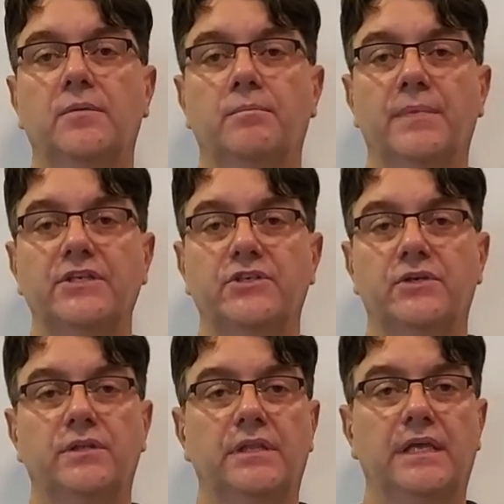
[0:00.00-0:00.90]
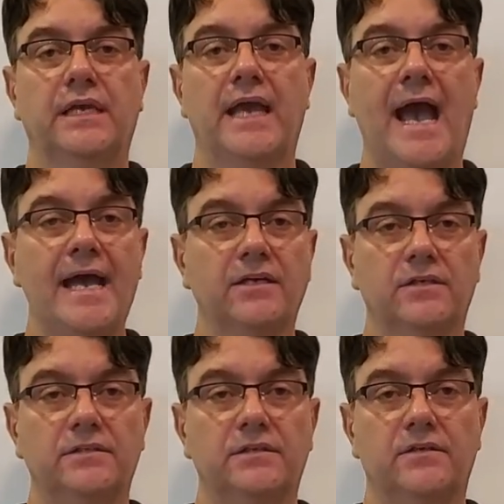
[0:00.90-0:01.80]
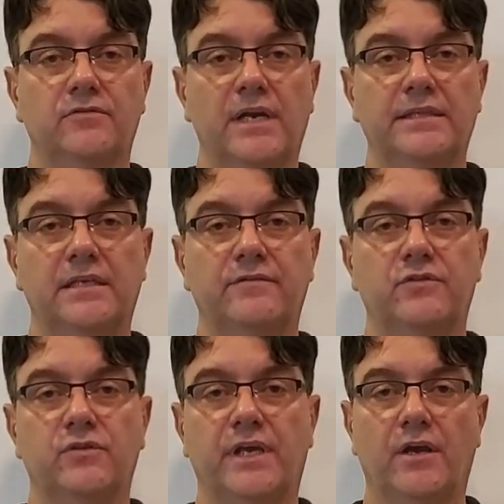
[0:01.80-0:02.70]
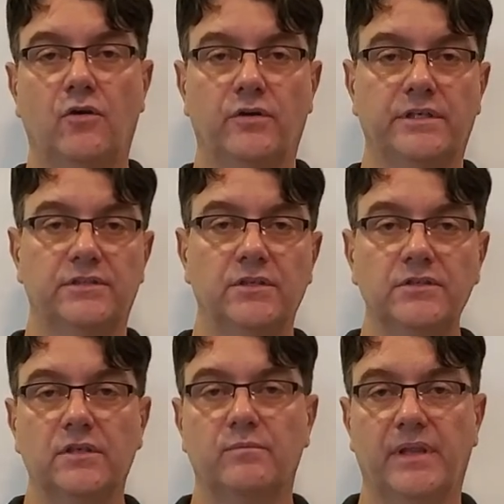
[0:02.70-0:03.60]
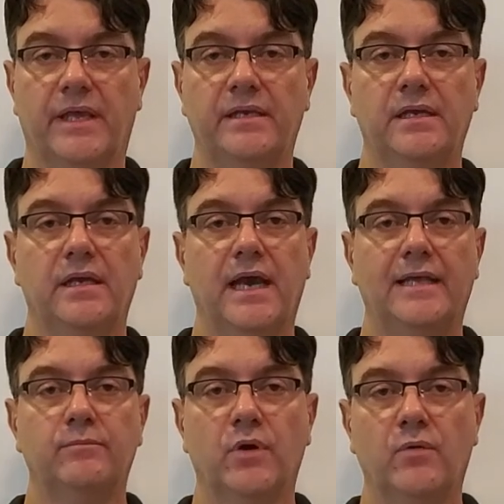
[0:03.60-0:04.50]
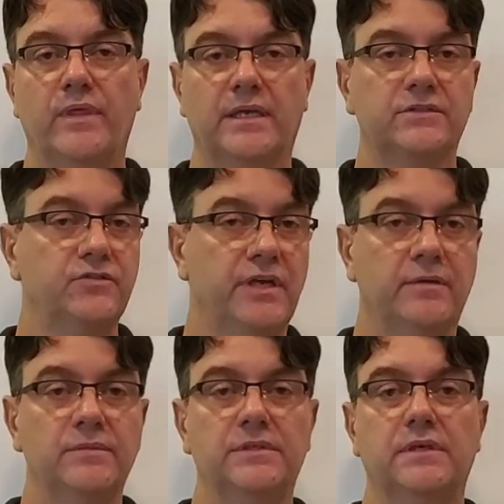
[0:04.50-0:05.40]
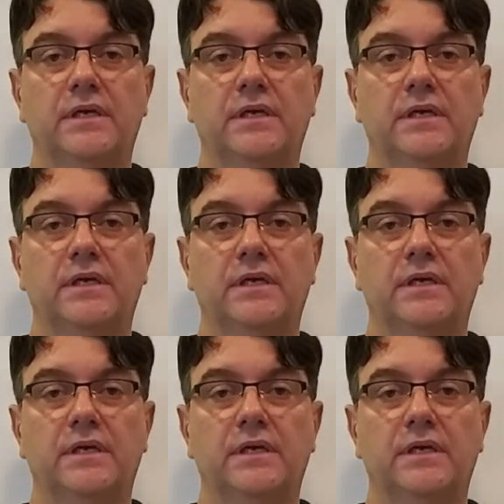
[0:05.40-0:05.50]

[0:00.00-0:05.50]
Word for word: Measure the angles relative to the horizontal plane at both extremes.